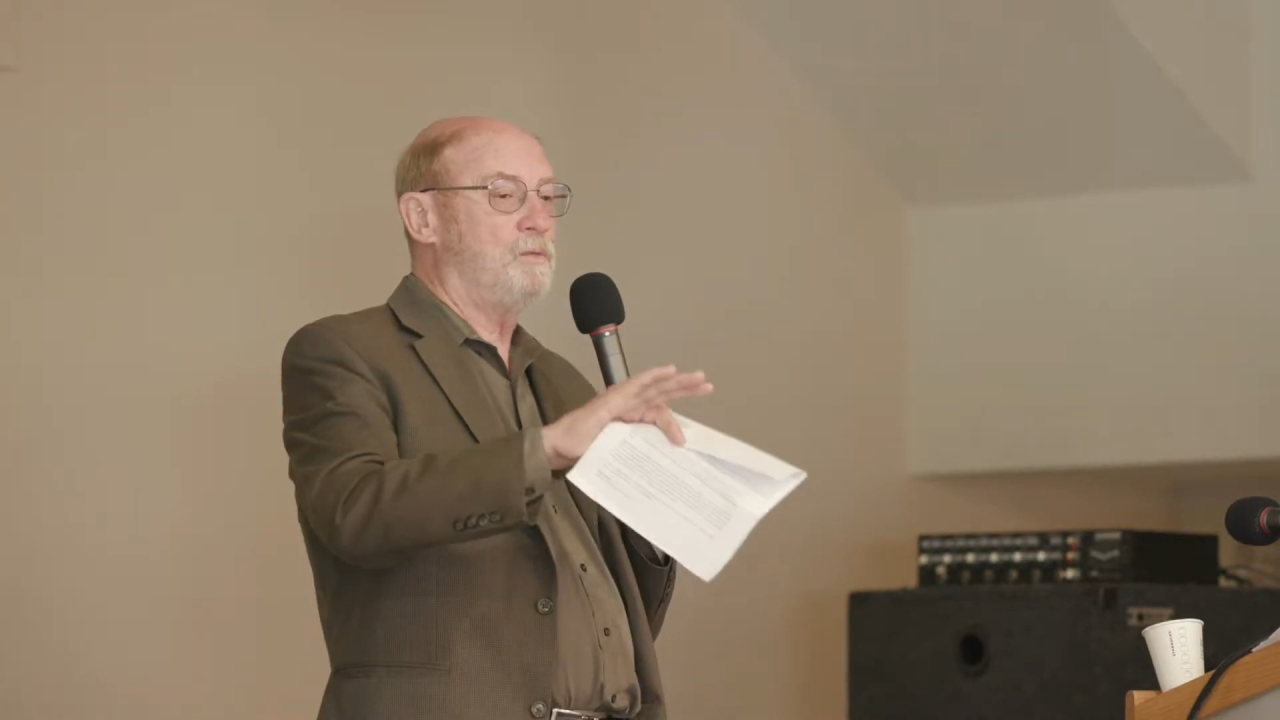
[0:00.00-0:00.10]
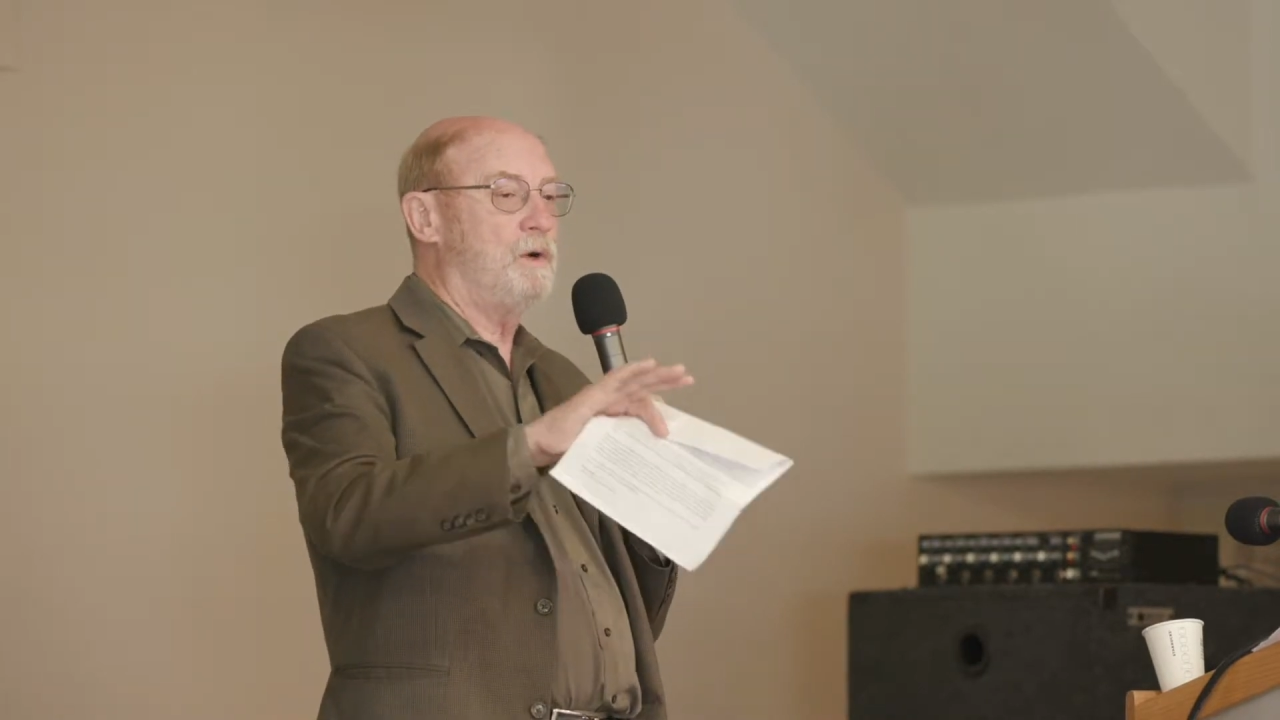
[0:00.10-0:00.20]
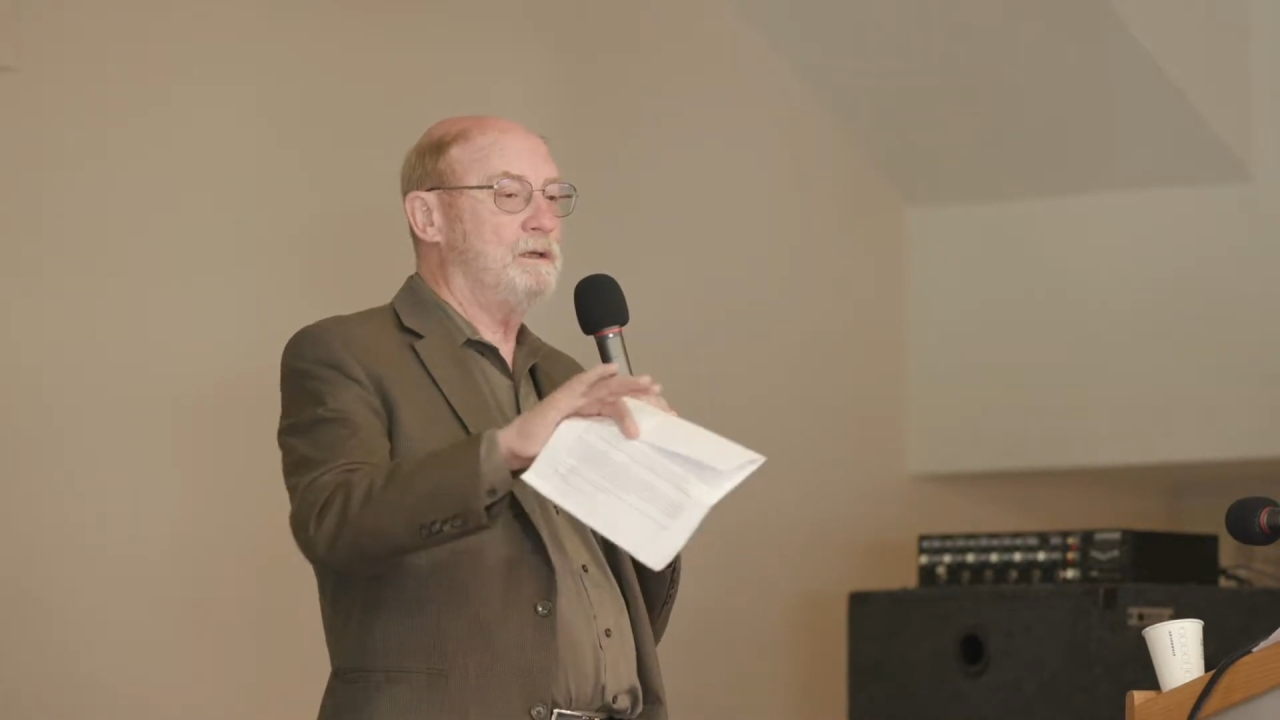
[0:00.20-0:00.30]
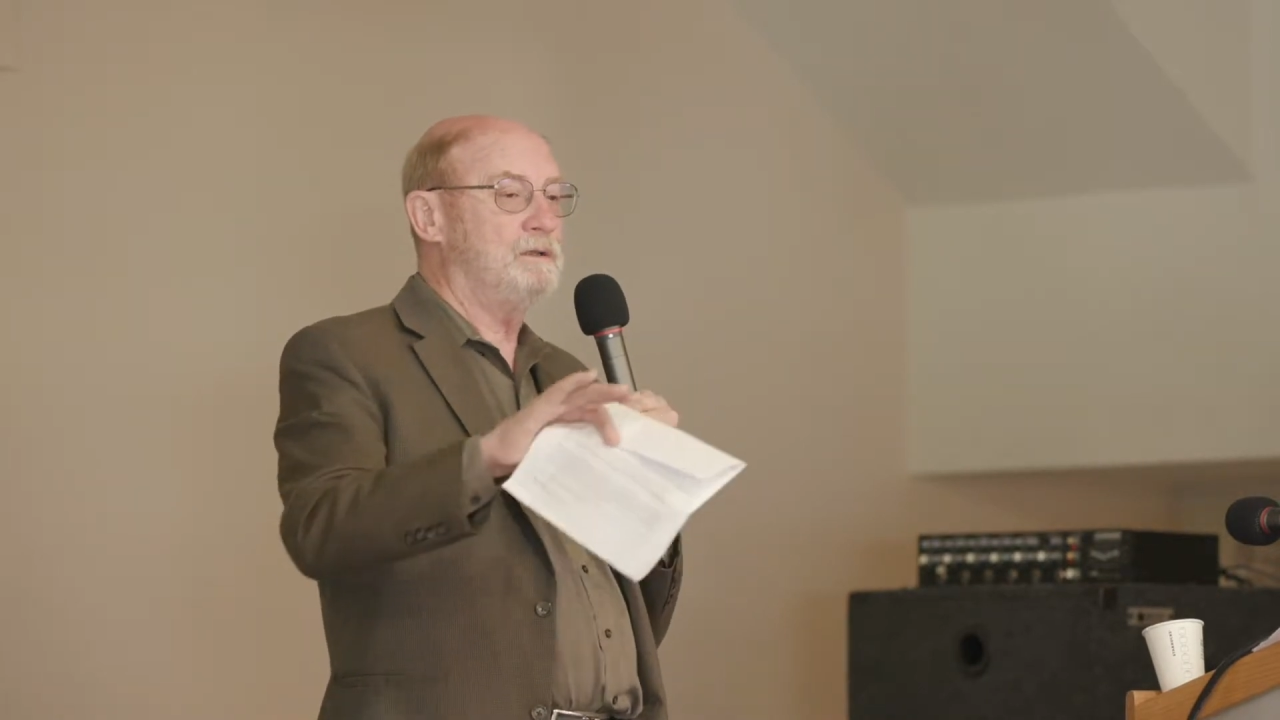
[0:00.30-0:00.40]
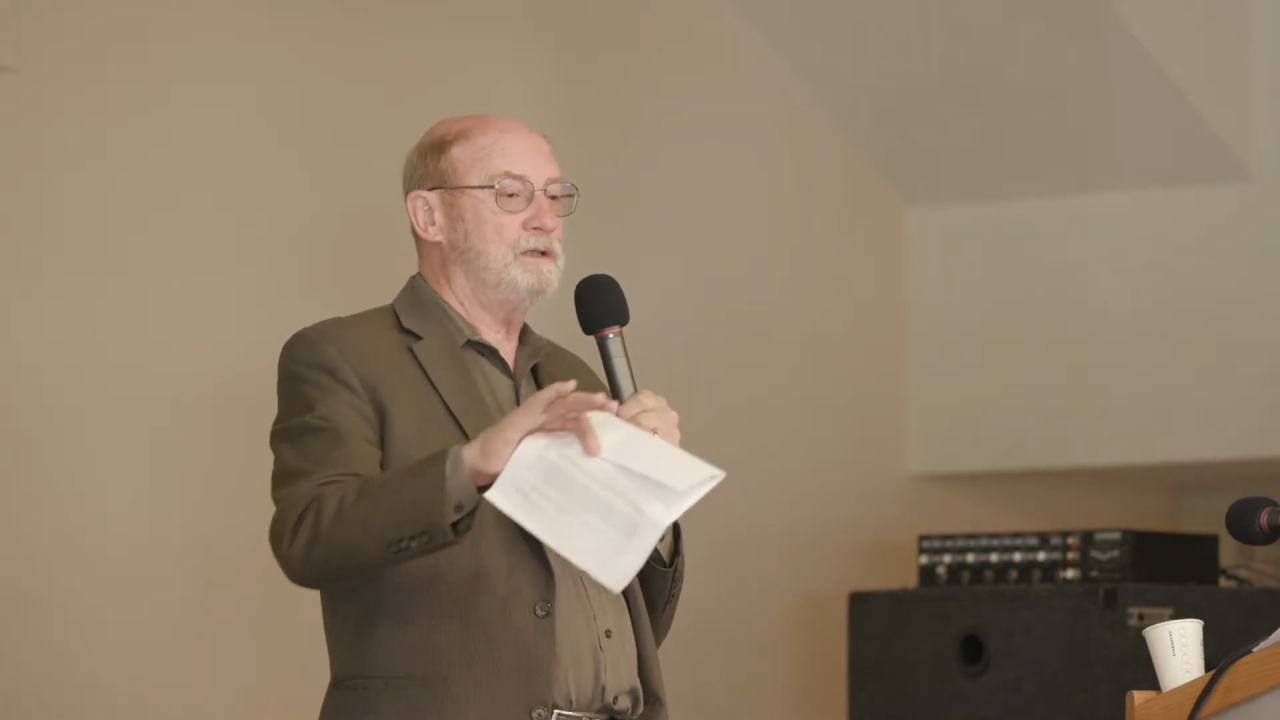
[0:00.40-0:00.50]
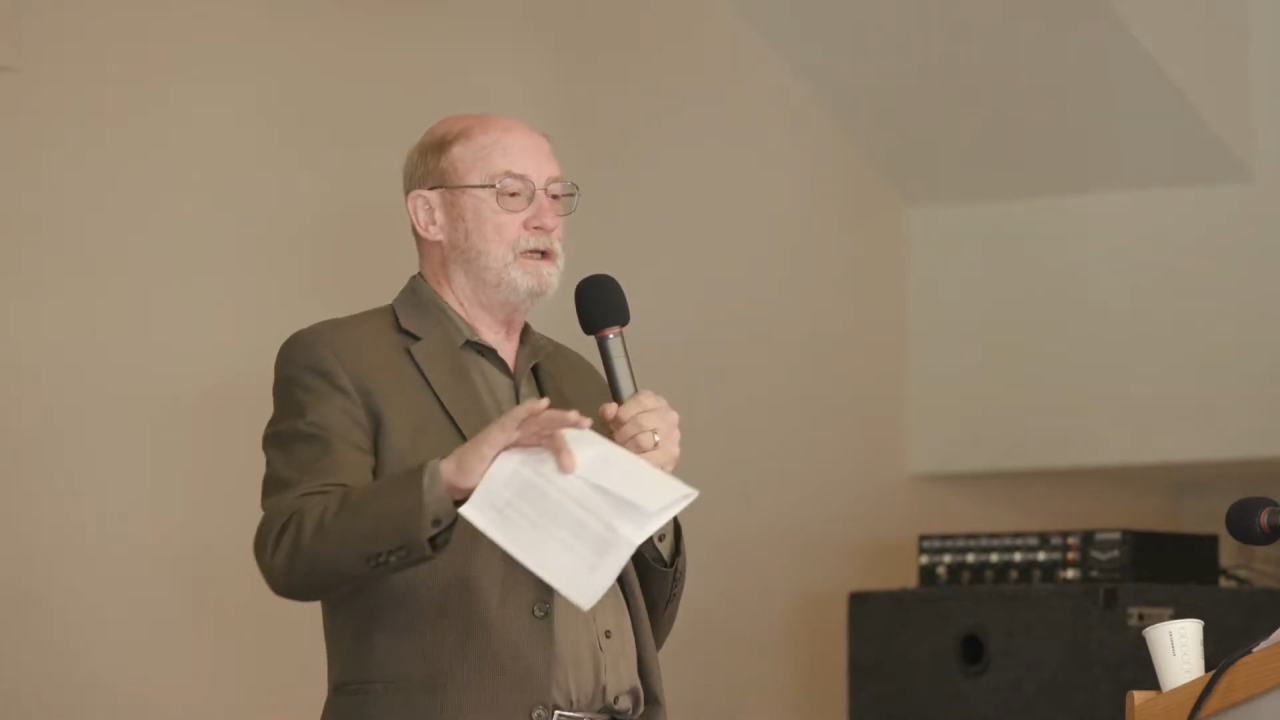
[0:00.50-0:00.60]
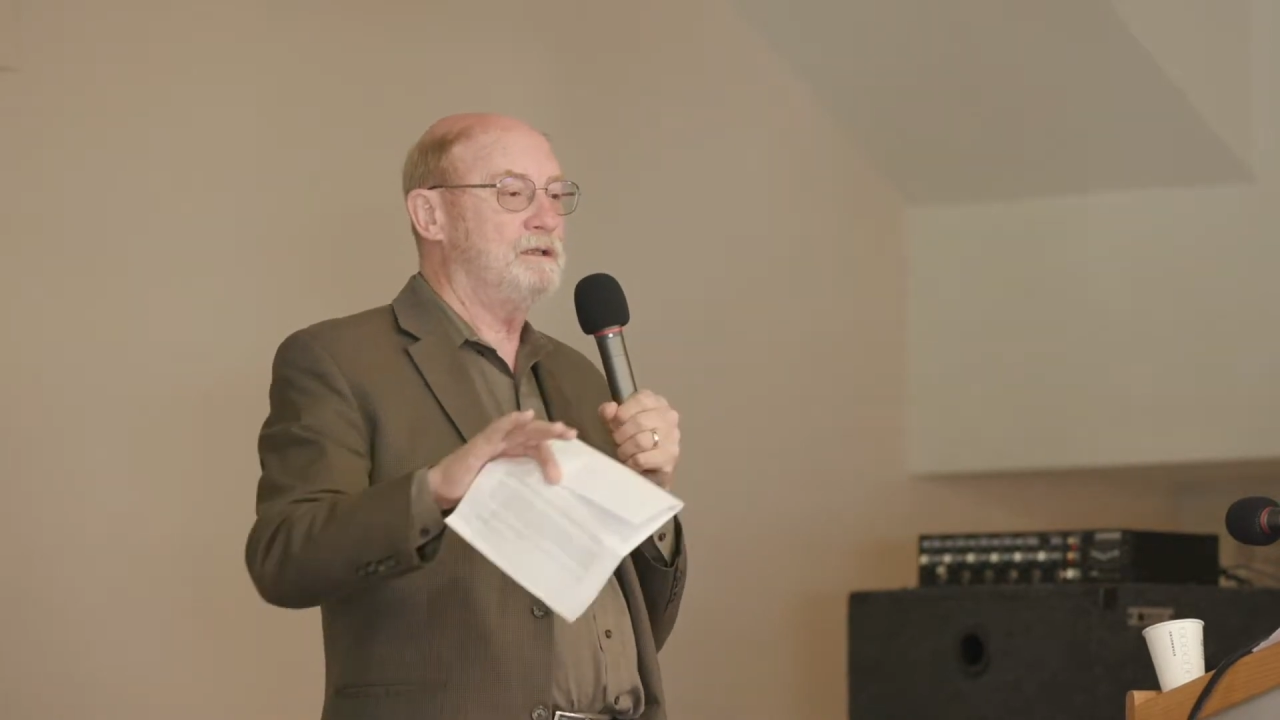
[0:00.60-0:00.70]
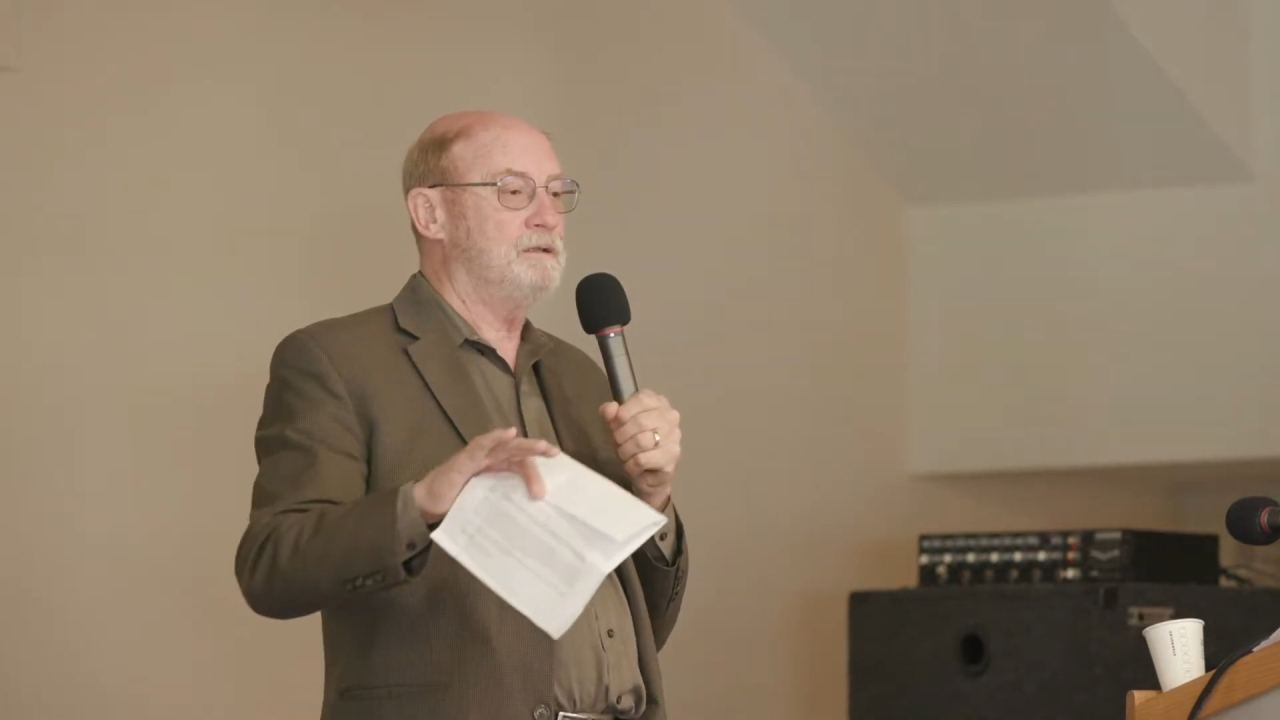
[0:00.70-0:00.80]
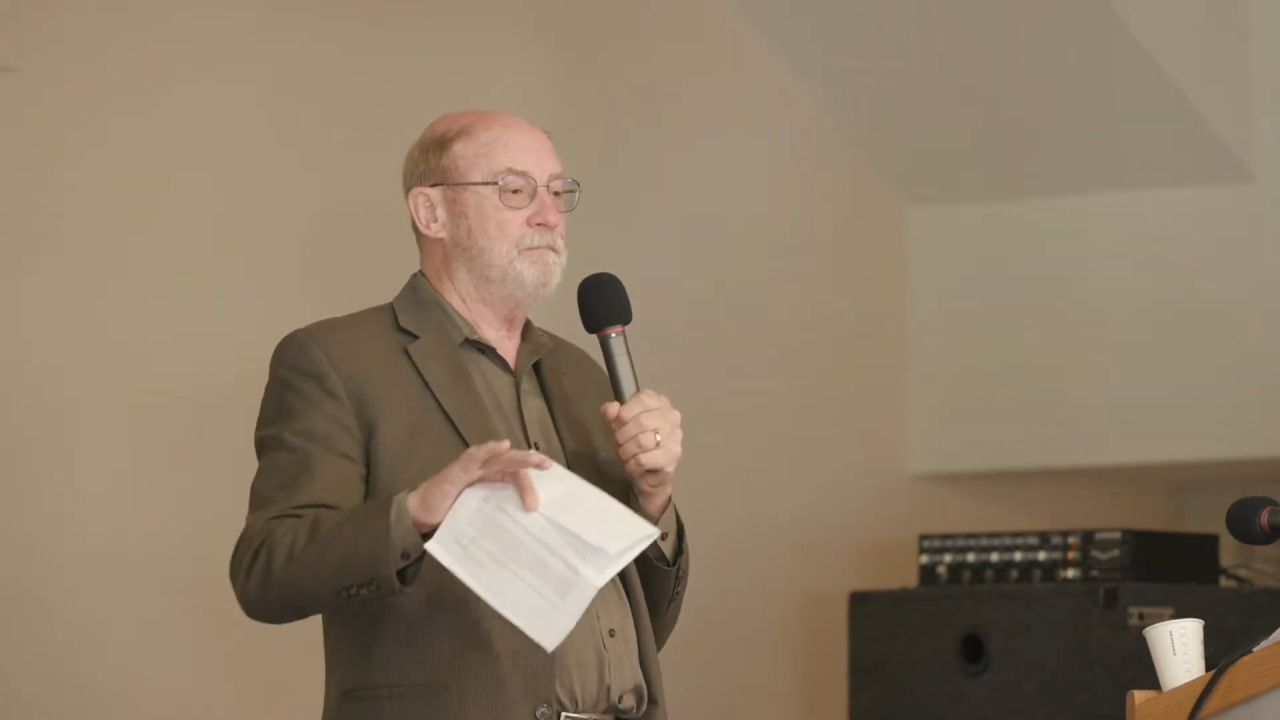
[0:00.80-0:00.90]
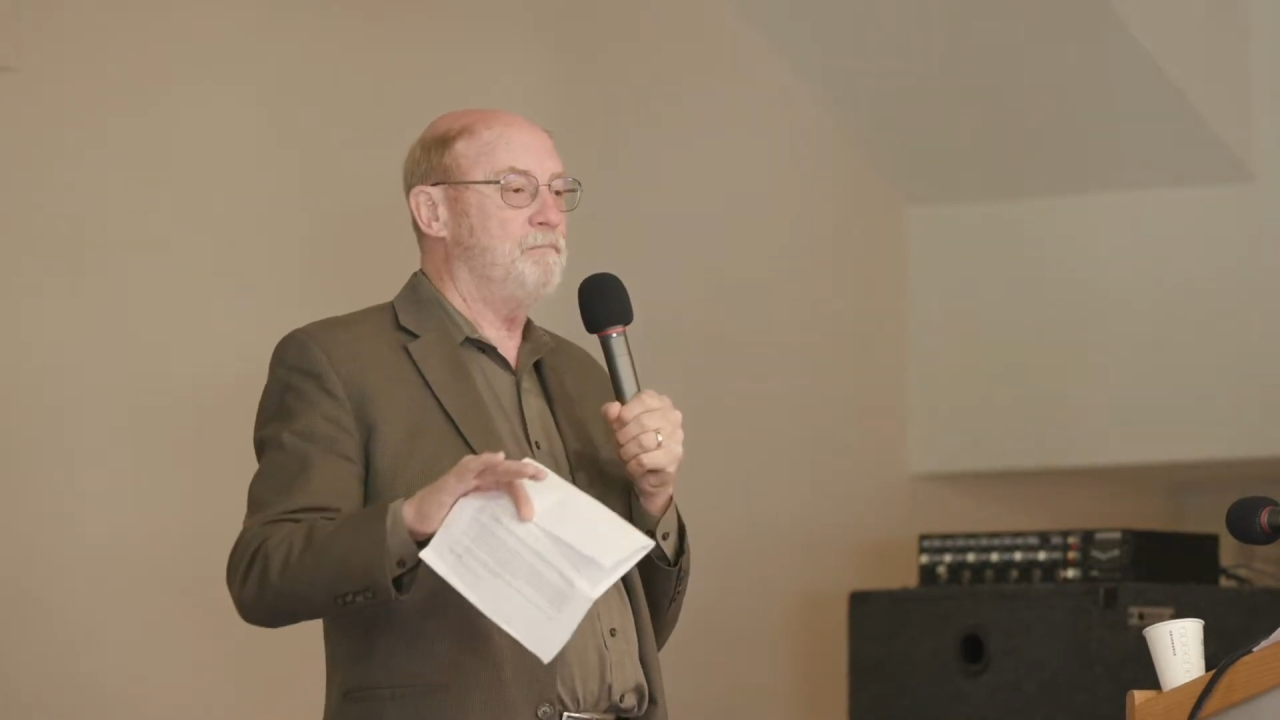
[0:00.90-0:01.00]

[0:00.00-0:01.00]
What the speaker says: watershed